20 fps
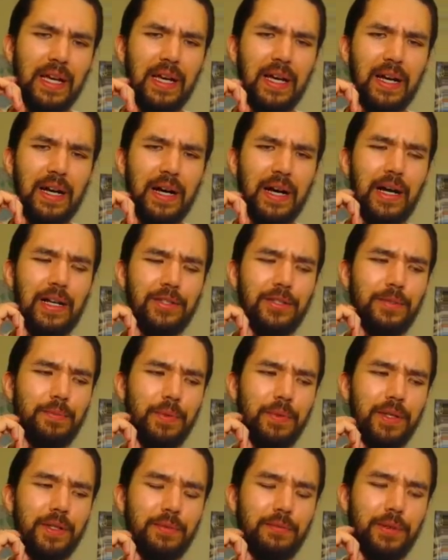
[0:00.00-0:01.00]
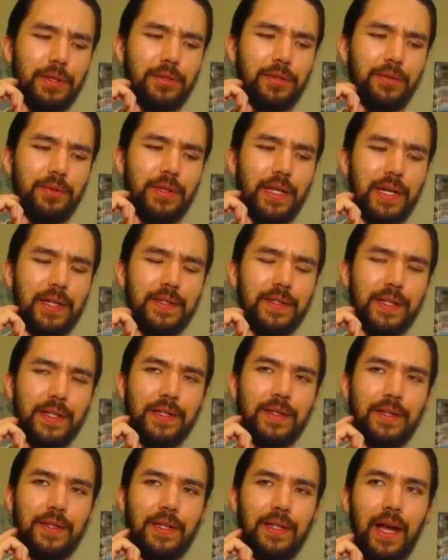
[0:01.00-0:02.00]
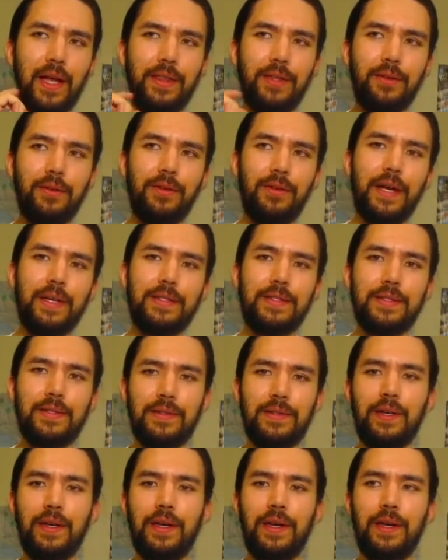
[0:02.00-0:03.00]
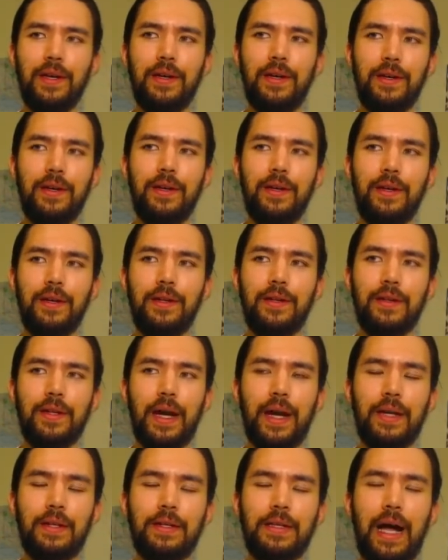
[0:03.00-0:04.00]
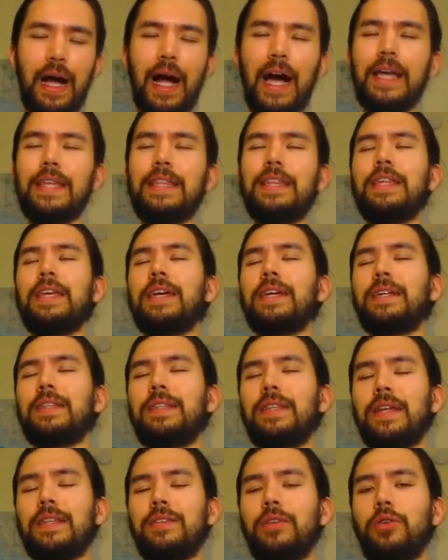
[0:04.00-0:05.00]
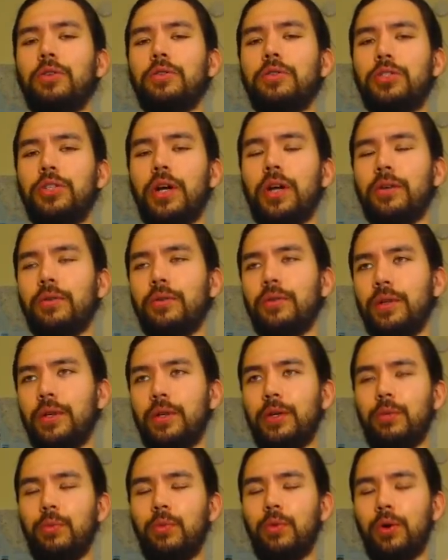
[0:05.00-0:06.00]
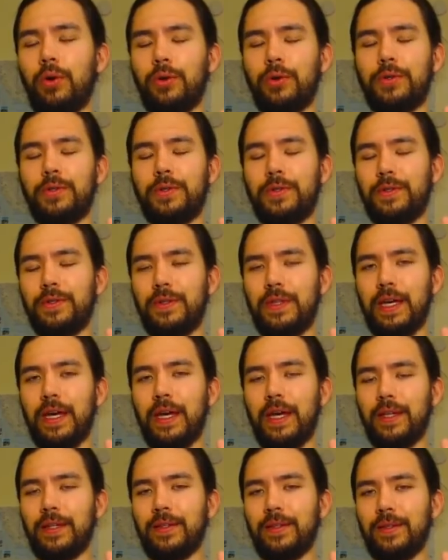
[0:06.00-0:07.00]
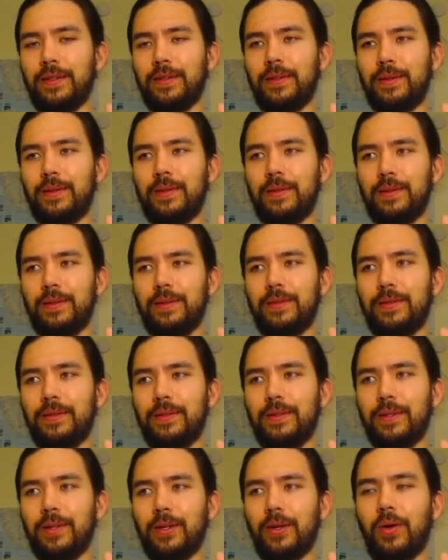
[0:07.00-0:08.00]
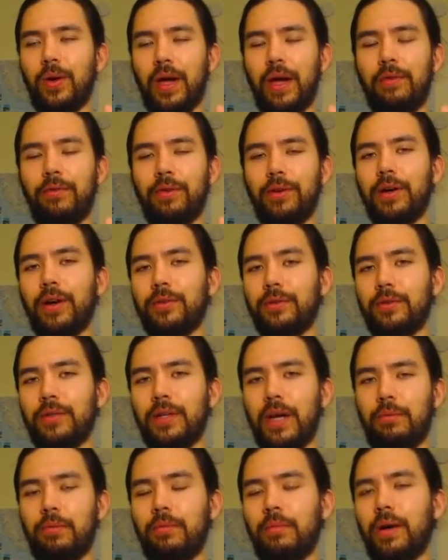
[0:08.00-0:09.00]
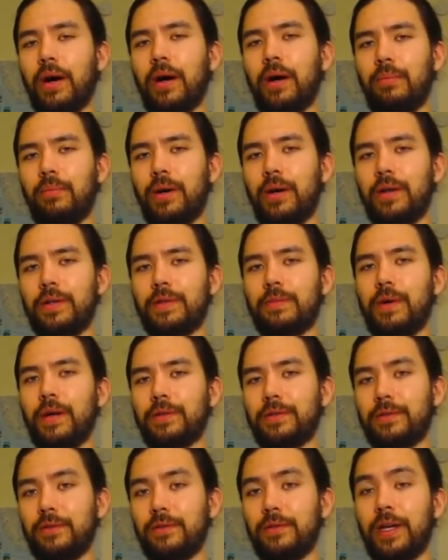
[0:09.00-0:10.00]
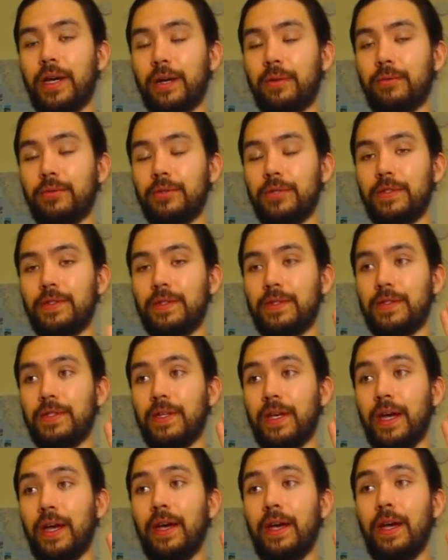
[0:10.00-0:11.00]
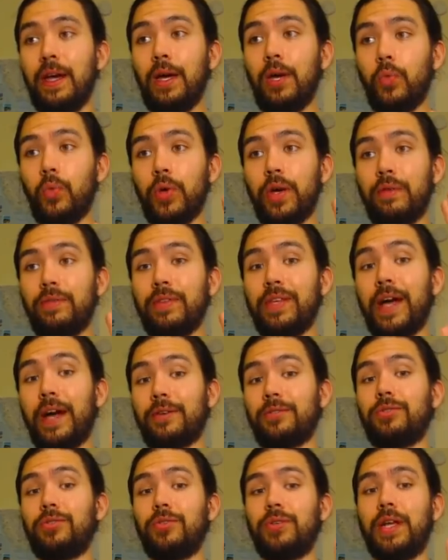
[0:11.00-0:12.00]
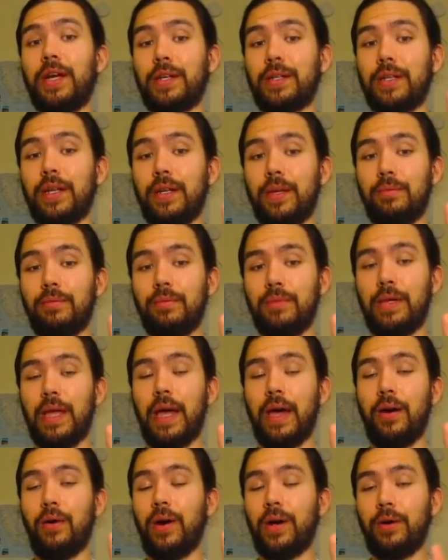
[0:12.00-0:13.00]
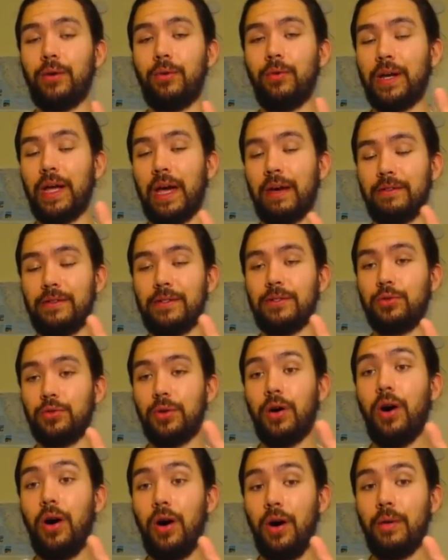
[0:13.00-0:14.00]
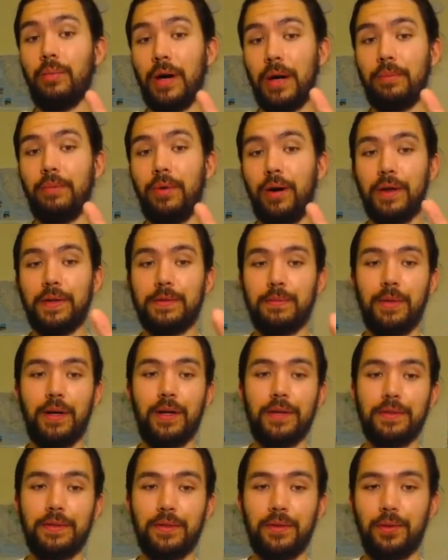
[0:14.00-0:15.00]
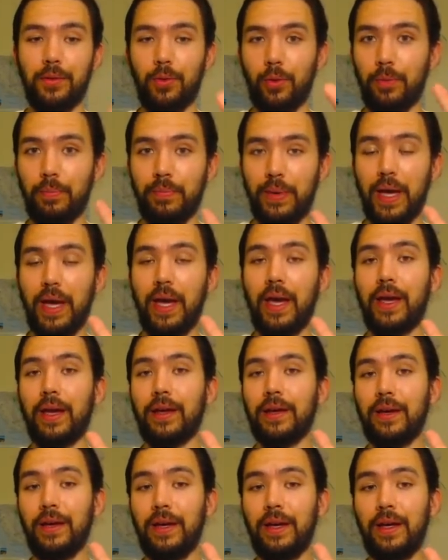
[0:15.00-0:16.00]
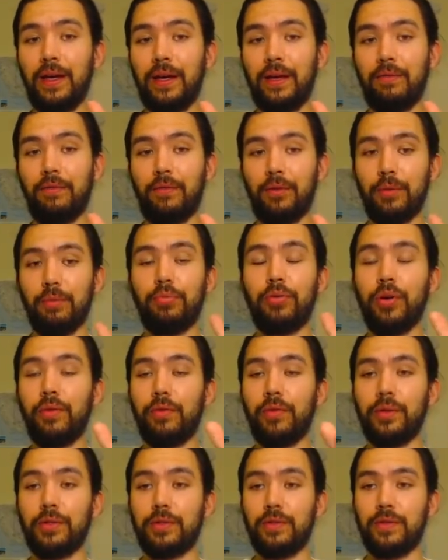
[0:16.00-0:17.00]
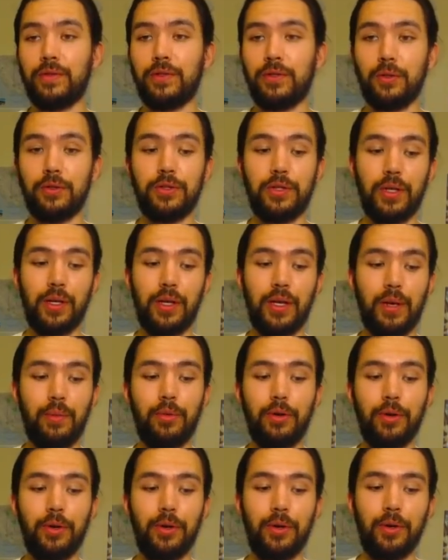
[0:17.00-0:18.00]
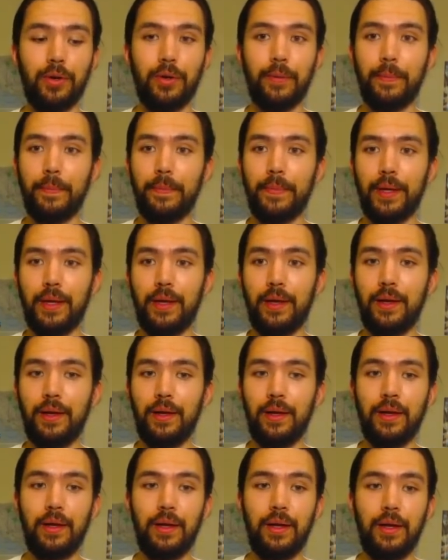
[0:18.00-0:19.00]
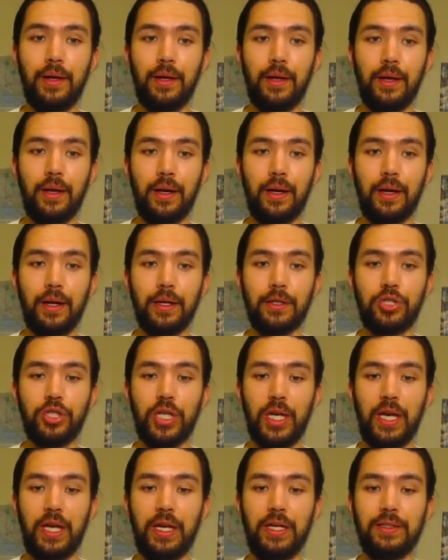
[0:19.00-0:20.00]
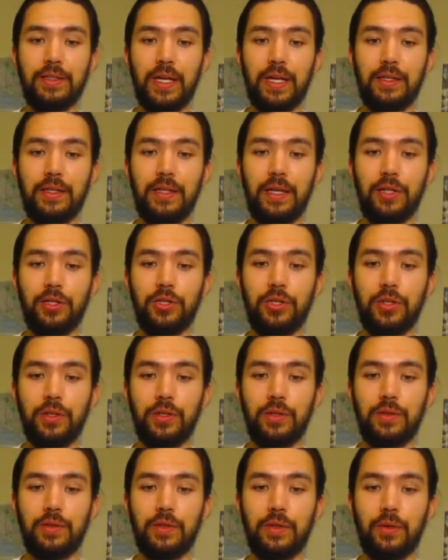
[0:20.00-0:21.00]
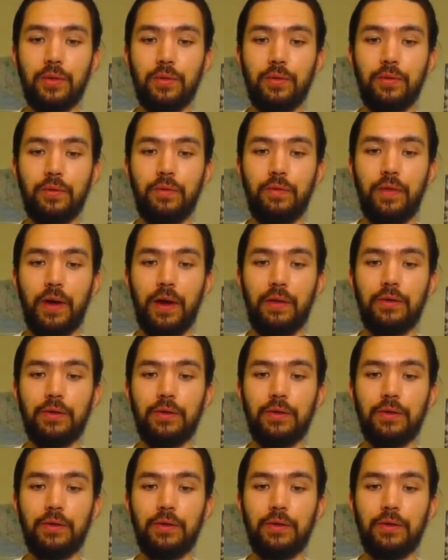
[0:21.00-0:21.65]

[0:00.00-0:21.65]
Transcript: Just because ritual decks, like, they're less. I think that they're generally worse than, you know, every other type of boss monster deck, which is to say, we have the extra deck now. I don't want to have to draw my boss monster or pay for the privilege of searching him or her. Chain Detonation, so 500